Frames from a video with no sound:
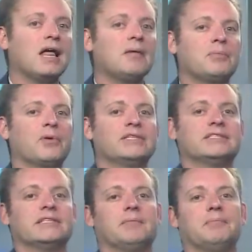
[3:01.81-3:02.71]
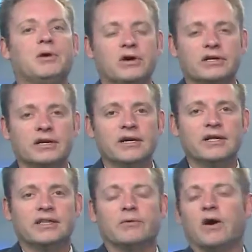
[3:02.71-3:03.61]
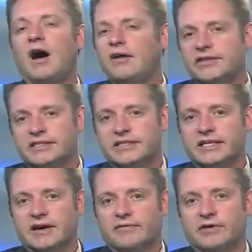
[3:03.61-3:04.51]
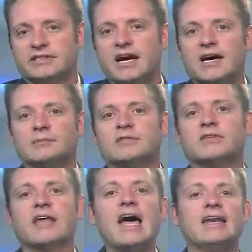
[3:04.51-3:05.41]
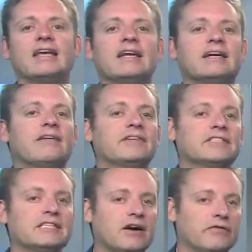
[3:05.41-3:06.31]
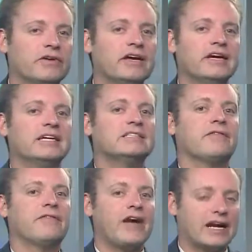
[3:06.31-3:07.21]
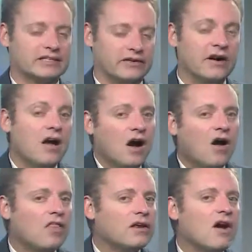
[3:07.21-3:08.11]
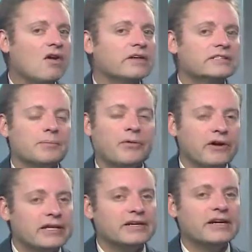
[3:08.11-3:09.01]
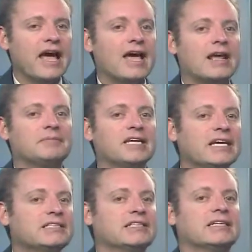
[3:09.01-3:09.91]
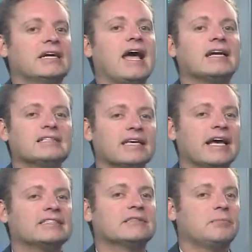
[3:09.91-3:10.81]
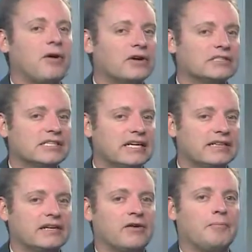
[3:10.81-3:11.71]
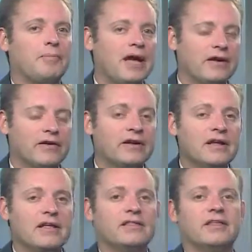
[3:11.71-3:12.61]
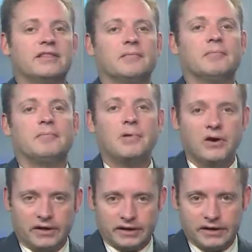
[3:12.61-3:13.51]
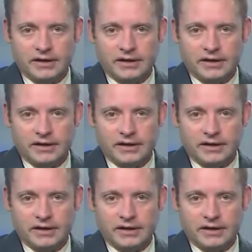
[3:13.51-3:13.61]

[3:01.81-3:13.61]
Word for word: plot points in the book that were obviously cut for time, so that in and of itself is a factor. All in all, it's a pretty good adaptation and actually has some parts in it that are better than the book.